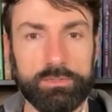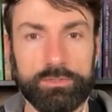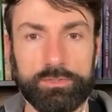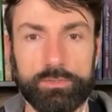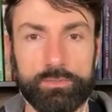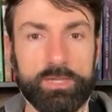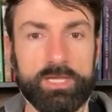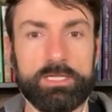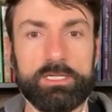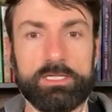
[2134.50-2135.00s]

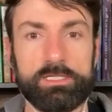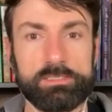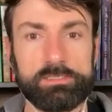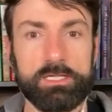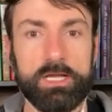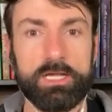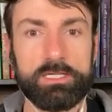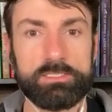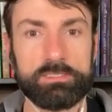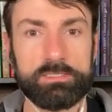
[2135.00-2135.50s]
you're already
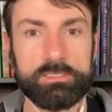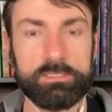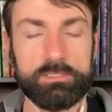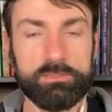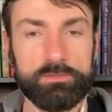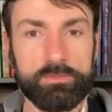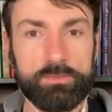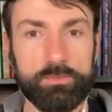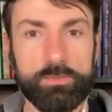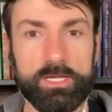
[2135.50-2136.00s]

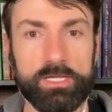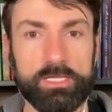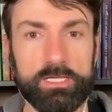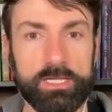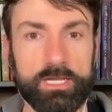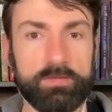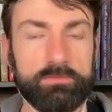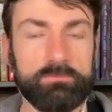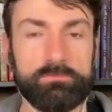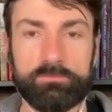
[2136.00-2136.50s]
exhausted, you already
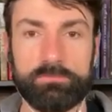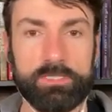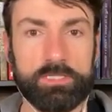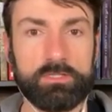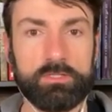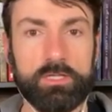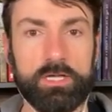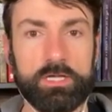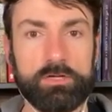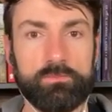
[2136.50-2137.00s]
have
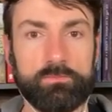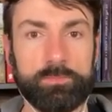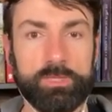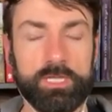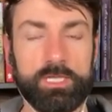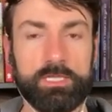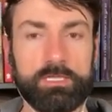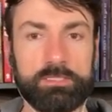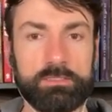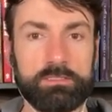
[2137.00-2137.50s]
like a lot of
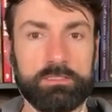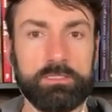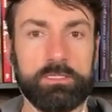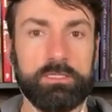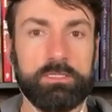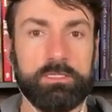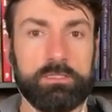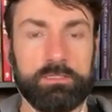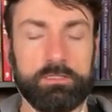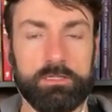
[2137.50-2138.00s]
pain.
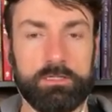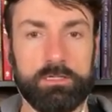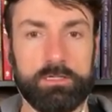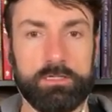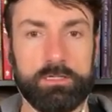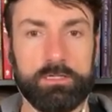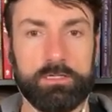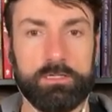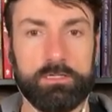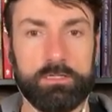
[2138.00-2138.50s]

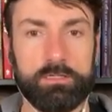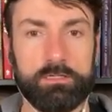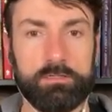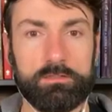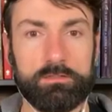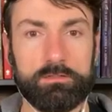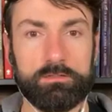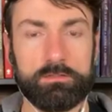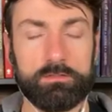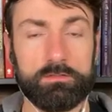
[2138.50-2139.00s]
Uh,
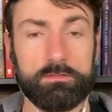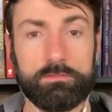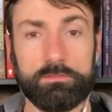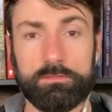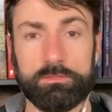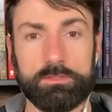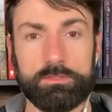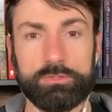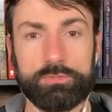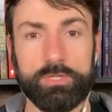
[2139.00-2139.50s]

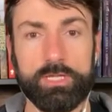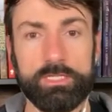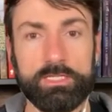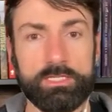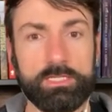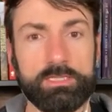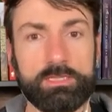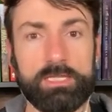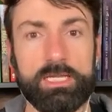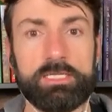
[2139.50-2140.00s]

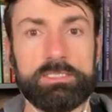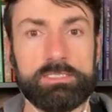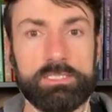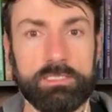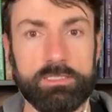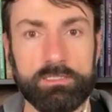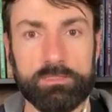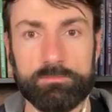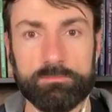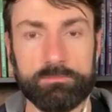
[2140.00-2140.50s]
training at that
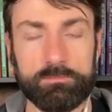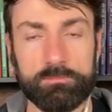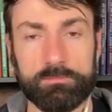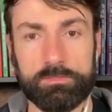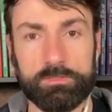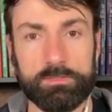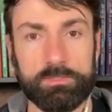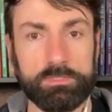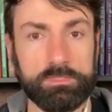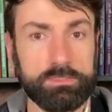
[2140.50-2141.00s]
time
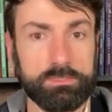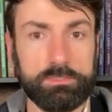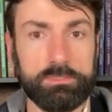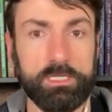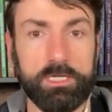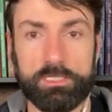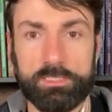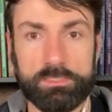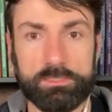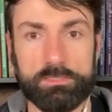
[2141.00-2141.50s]
is
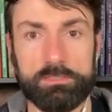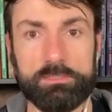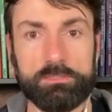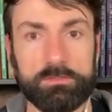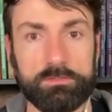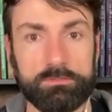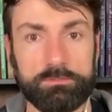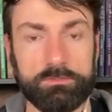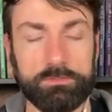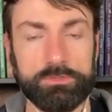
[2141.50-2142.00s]
not
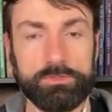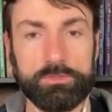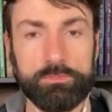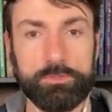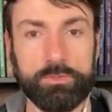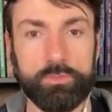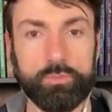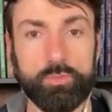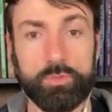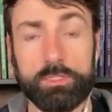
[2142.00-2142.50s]
ideal. You should
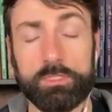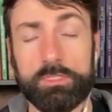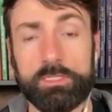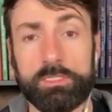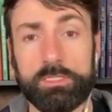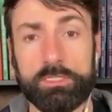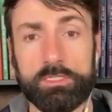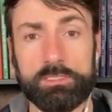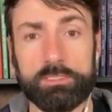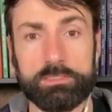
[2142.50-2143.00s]
be
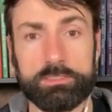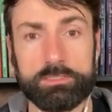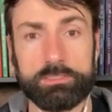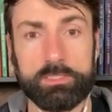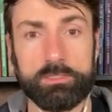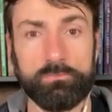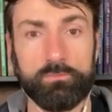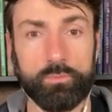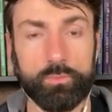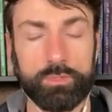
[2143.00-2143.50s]
working in
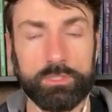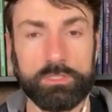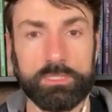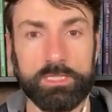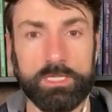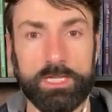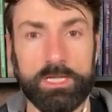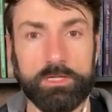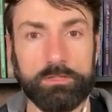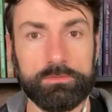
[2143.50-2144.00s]
instead of
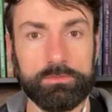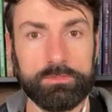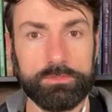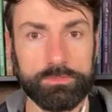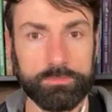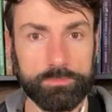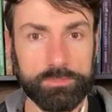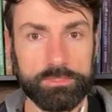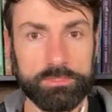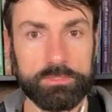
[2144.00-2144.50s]
working out. You
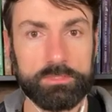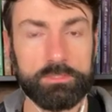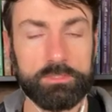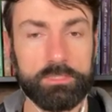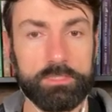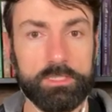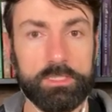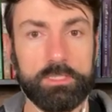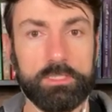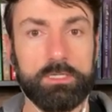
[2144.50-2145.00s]
should be
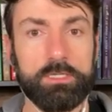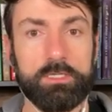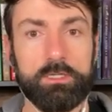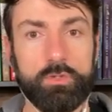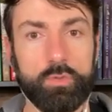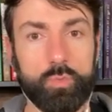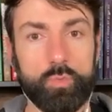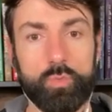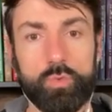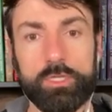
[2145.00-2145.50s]
dealing
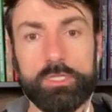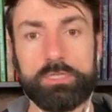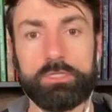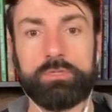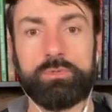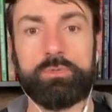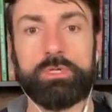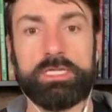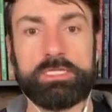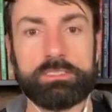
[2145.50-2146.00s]
with
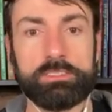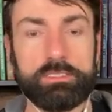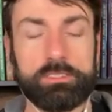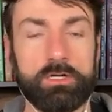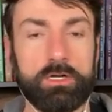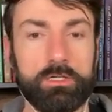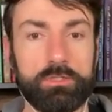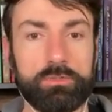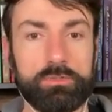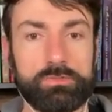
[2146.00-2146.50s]
correcting
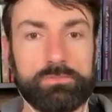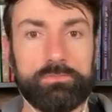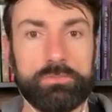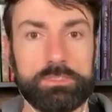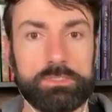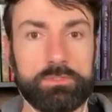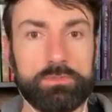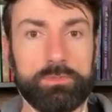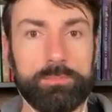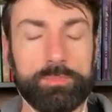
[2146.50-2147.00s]
all those
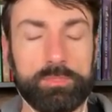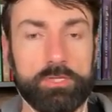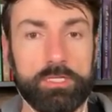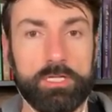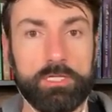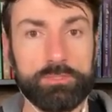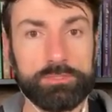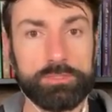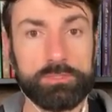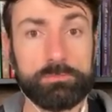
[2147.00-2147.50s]
physical
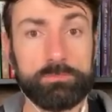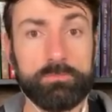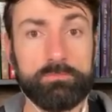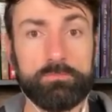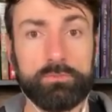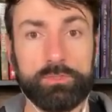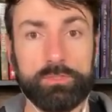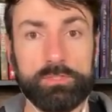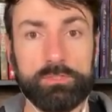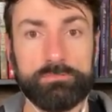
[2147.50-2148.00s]
pathologies
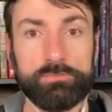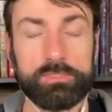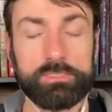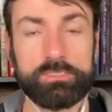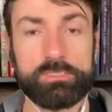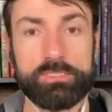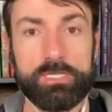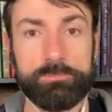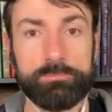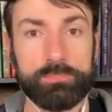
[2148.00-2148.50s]
before you even
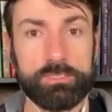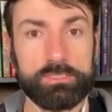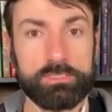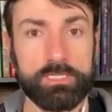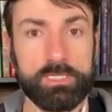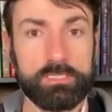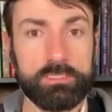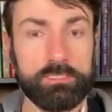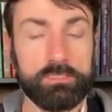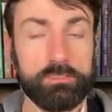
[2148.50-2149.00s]
step a
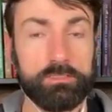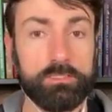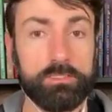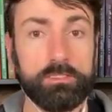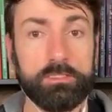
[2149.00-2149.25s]
second